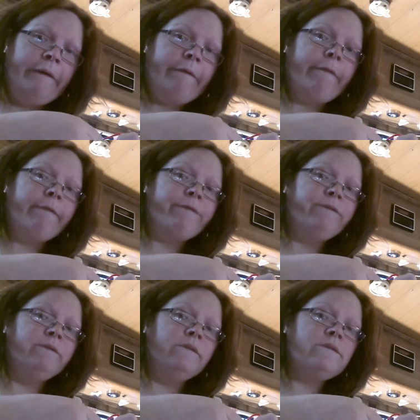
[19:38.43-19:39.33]
you
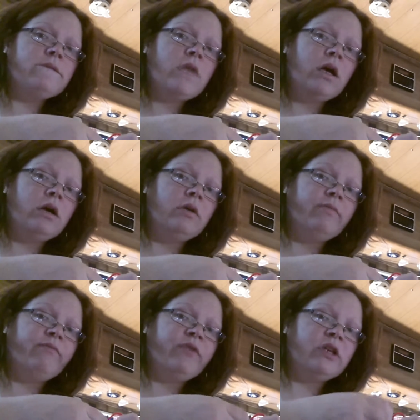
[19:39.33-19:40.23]

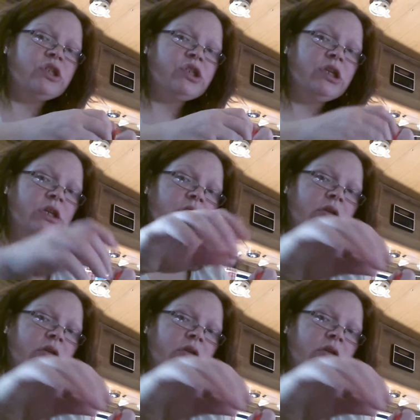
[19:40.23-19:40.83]
finish it,